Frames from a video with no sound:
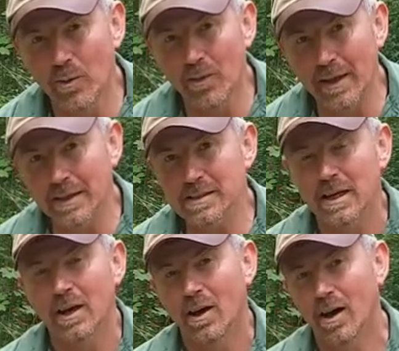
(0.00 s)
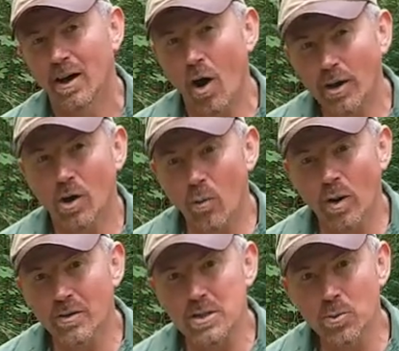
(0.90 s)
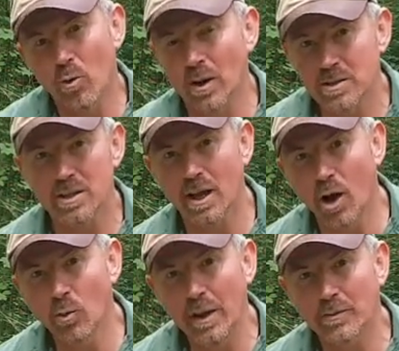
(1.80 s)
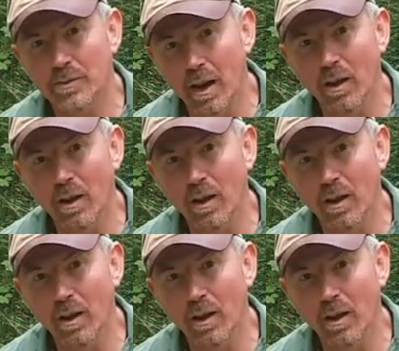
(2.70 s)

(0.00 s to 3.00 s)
with these, I got one of the small ones to go with the